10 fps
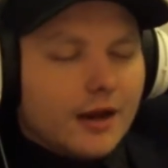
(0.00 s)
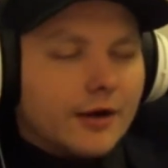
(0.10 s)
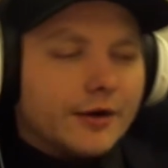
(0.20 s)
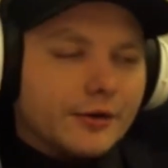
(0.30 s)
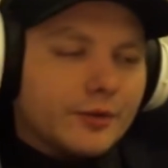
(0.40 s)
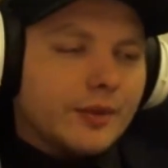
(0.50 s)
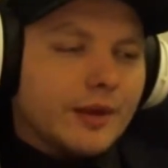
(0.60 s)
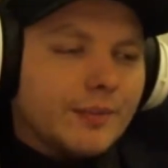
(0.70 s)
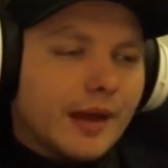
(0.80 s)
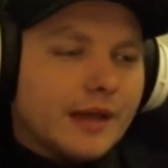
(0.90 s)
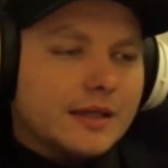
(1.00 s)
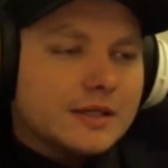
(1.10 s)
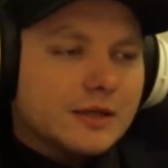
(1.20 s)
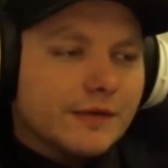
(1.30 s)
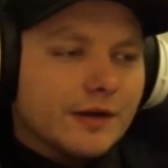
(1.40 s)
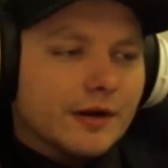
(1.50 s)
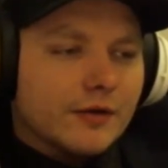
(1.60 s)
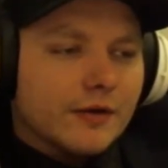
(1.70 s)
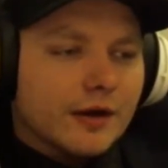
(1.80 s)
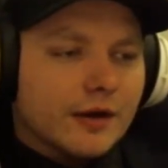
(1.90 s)
Or you can be amazed
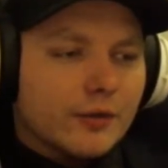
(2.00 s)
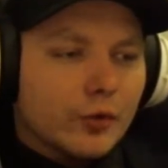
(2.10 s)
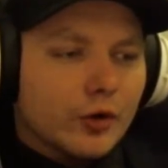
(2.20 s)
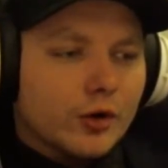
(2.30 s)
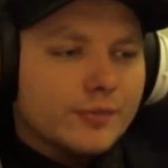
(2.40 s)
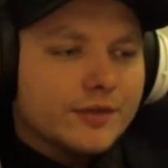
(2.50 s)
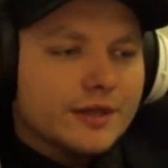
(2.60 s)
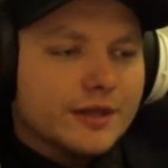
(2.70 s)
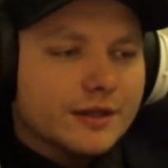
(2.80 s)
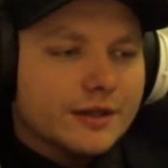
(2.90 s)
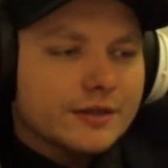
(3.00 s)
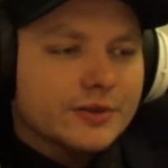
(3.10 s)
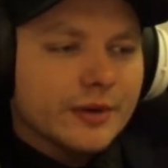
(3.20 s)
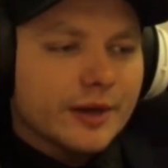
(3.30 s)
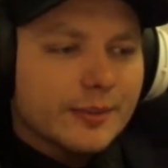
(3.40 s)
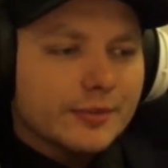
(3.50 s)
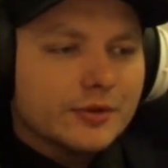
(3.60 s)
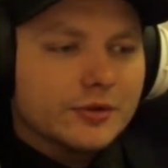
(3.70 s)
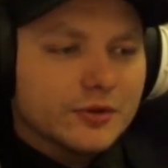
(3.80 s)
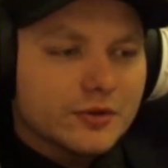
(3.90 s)
of a worm digging its way up
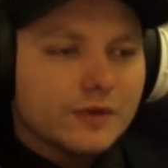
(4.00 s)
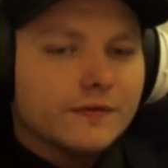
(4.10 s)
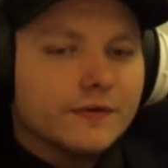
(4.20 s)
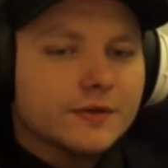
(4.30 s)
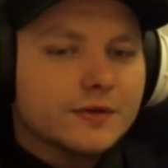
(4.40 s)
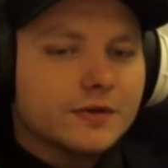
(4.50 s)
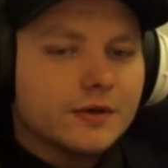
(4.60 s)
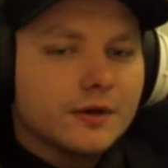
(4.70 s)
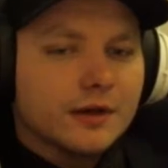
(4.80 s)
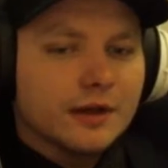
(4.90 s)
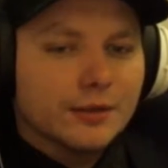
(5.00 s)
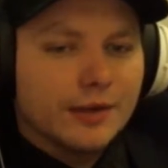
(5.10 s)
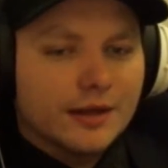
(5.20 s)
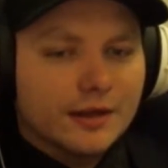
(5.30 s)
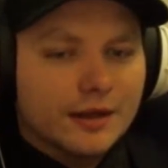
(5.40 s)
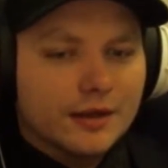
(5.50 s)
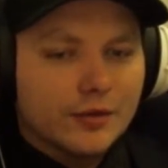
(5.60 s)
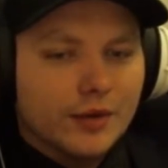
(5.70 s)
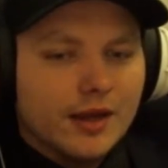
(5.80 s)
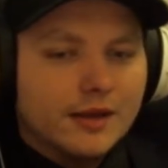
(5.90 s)
to the surface in
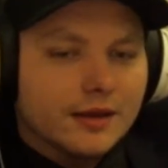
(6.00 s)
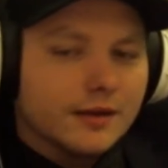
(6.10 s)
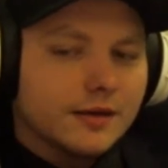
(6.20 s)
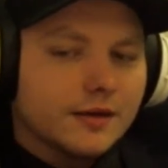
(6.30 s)
the rain.